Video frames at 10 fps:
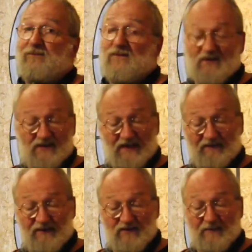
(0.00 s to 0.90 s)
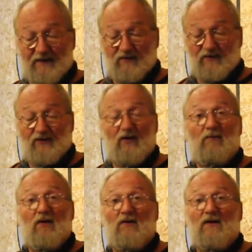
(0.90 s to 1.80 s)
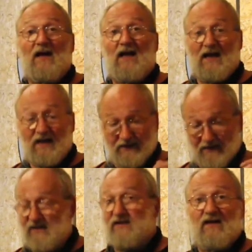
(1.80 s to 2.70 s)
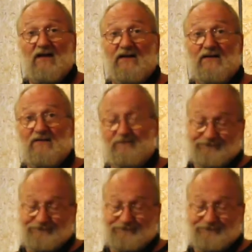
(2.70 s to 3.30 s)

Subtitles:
Just give it a smack on a knot block and it's tight.